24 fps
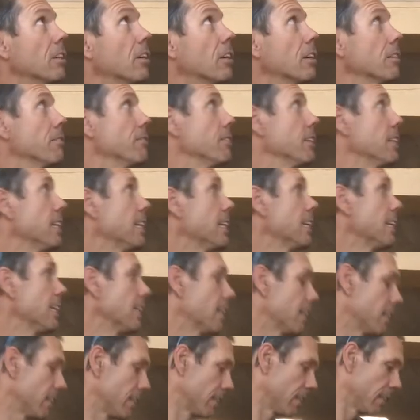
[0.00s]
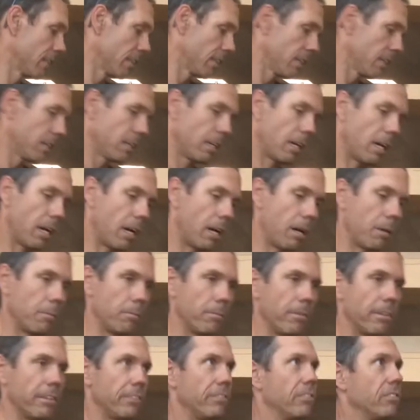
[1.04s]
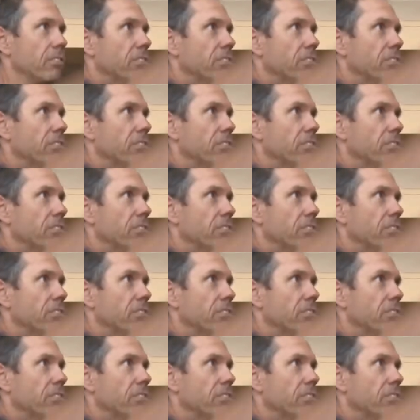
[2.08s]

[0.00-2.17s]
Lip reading: RV. This